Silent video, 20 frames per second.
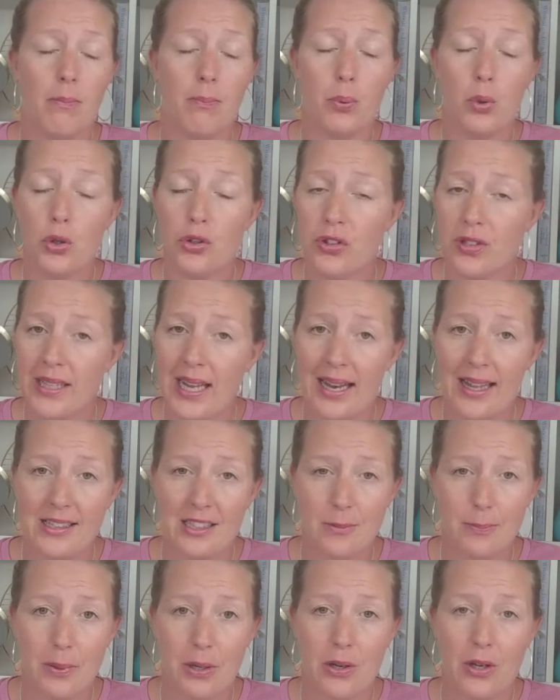personal
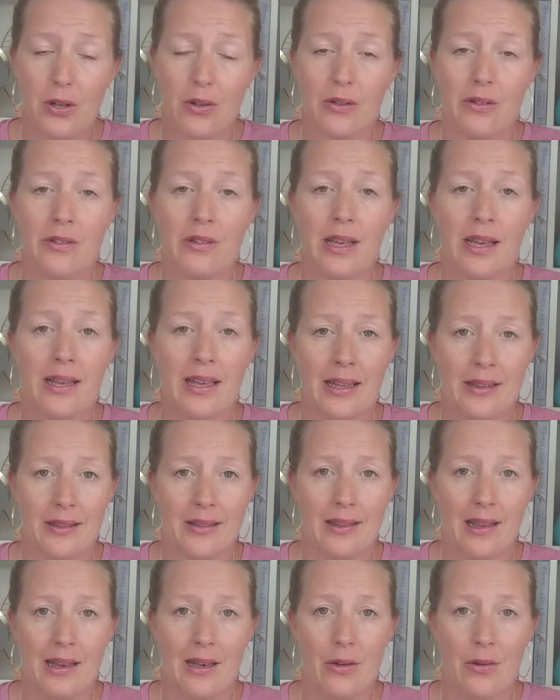experience, I
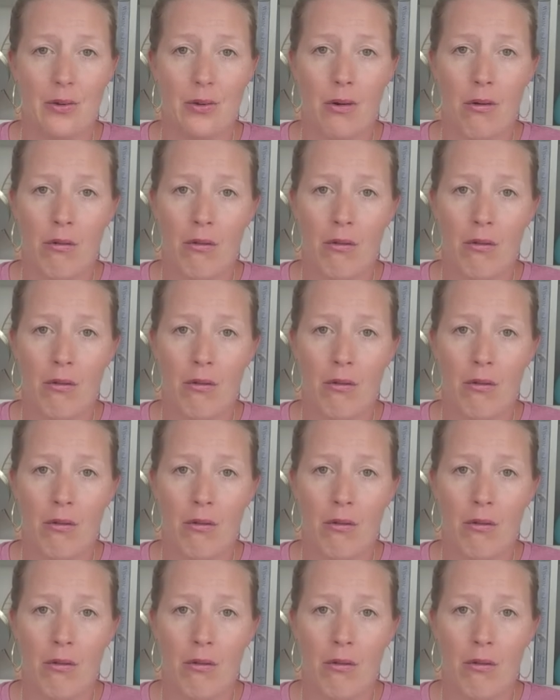can tell you.